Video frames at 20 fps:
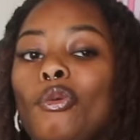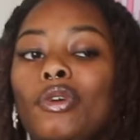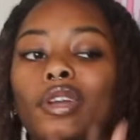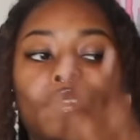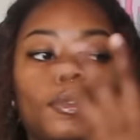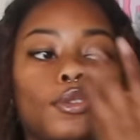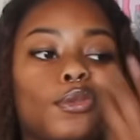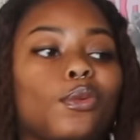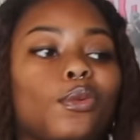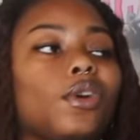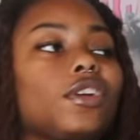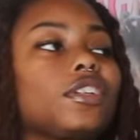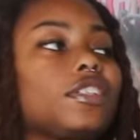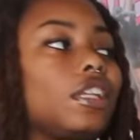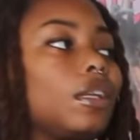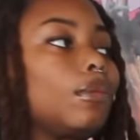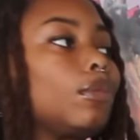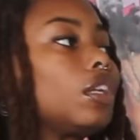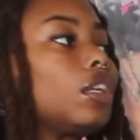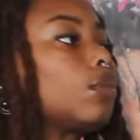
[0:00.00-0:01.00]
one of the worst
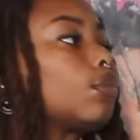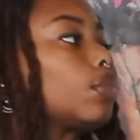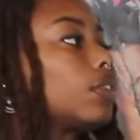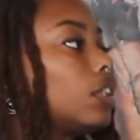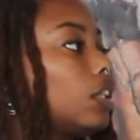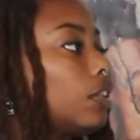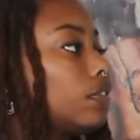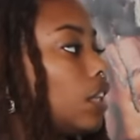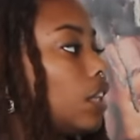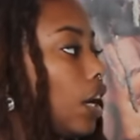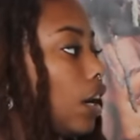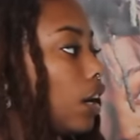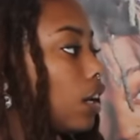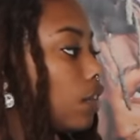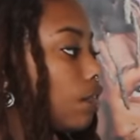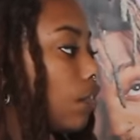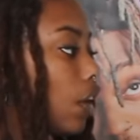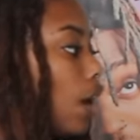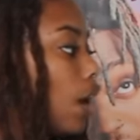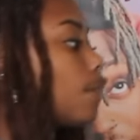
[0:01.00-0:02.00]
limiting beliefs that I could
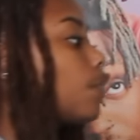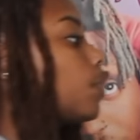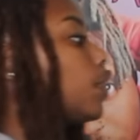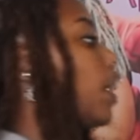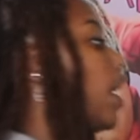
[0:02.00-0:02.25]
have ever